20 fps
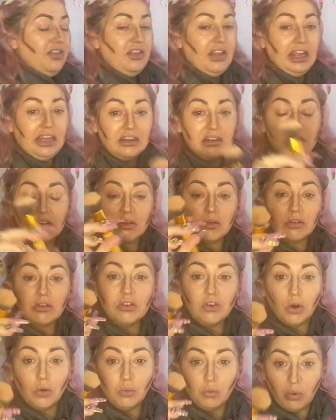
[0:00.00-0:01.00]
then, so it's
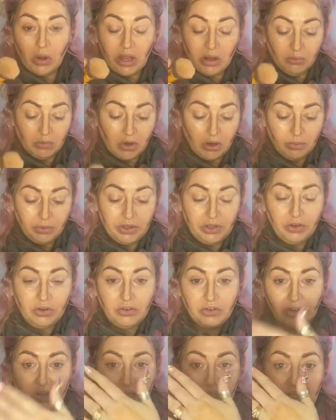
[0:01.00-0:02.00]
not wet while we're
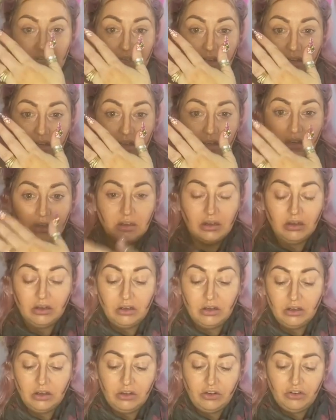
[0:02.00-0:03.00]
using it,
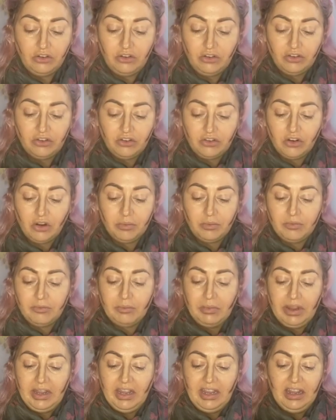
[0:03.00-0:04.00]
just use the top of
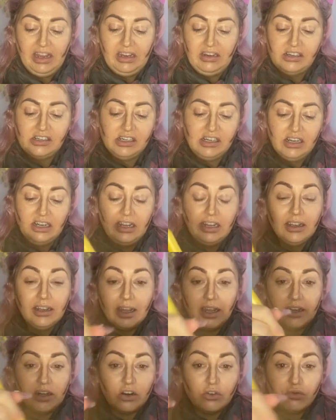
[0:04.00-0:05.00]
my hand
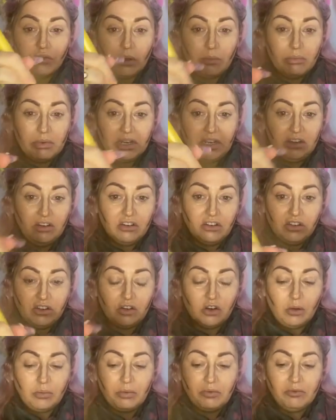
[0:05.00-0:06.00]
and I rub it into the
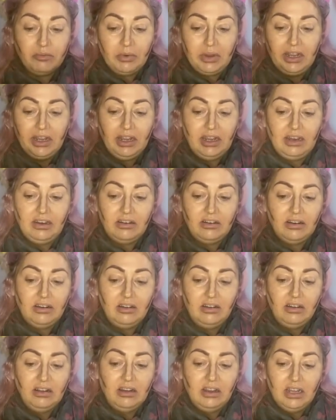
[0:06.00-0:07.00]
top of my hand.
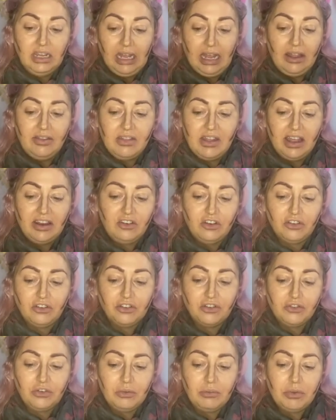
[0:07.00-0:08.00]
And that
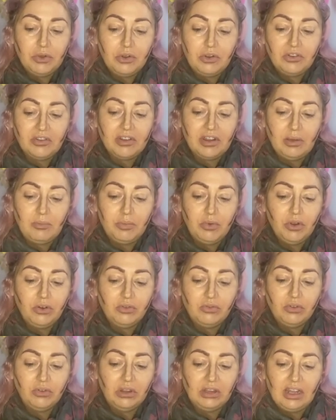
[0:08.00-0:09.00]
distributes that
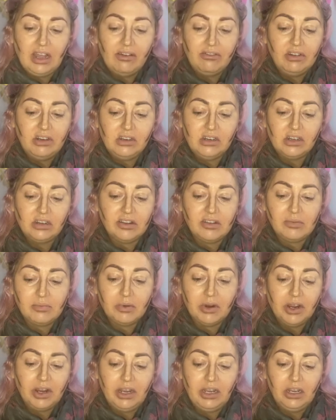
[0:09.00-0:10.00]
beautiful lavender
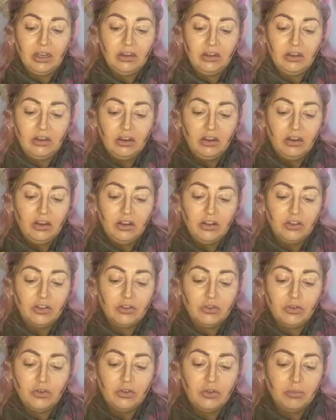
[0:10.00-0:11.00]
spray
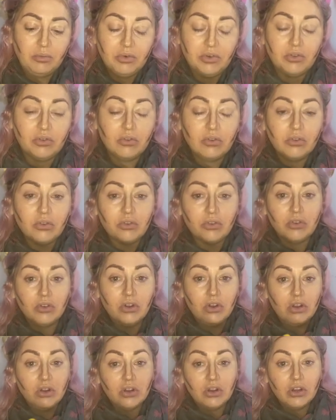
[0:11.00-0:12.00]
through the bristles.
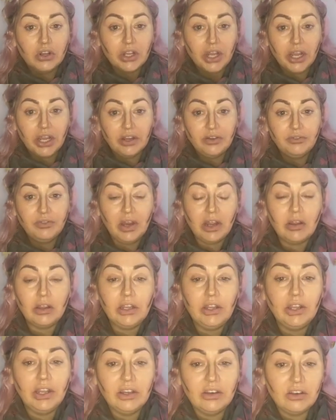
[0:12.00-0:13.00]
Okay, now we
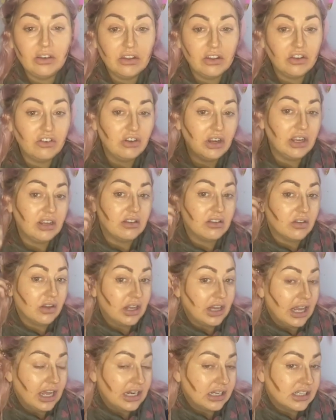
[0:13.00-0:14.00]
can get into the cheeks. So I
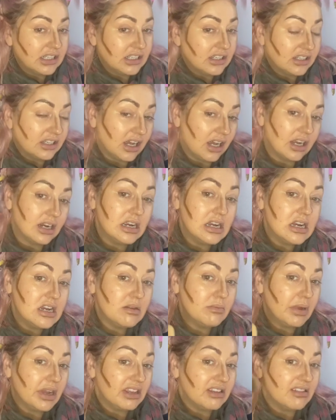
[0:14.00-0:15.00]
like to start
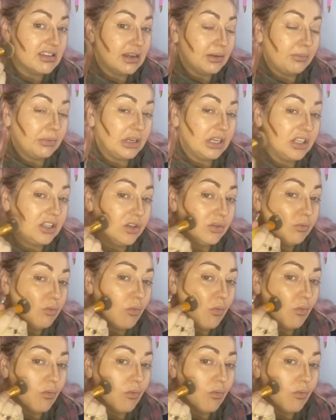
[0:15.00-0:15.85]
by stippling them,